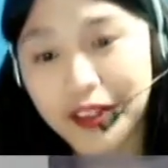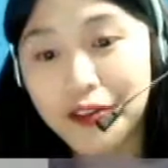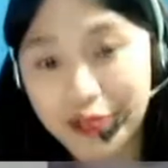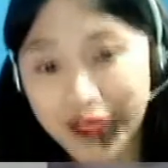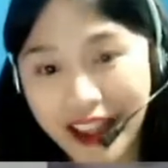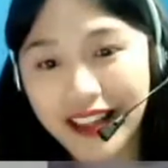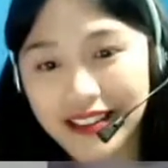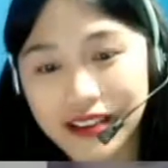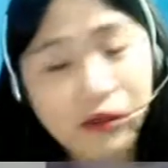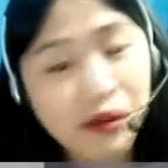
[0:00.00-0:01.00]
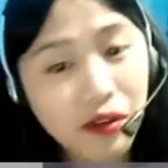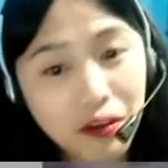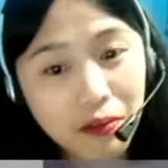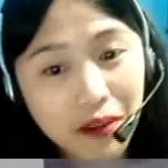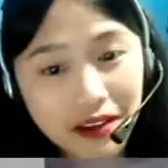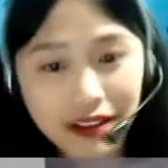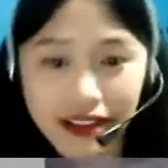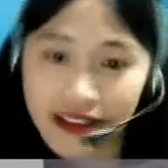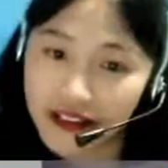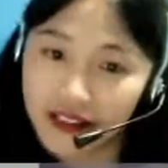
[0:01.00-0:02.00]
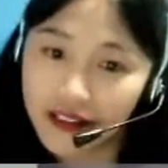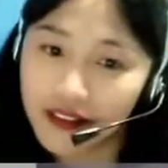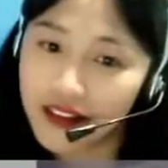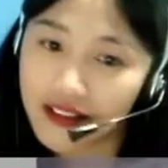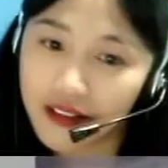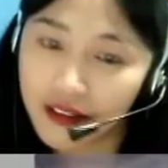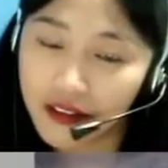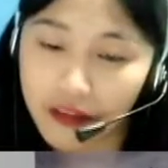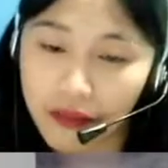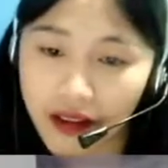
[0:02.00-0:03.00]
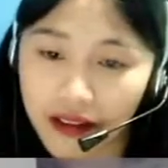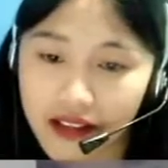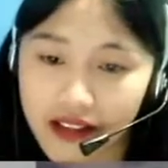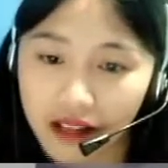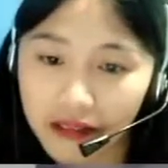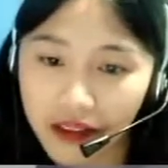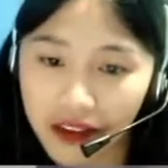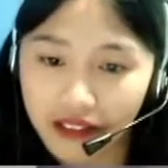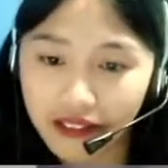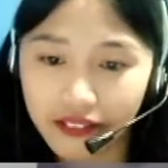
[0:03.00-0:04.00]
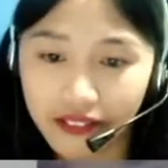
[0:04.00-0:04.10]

To your friends. How about your parents? Do your parents help you?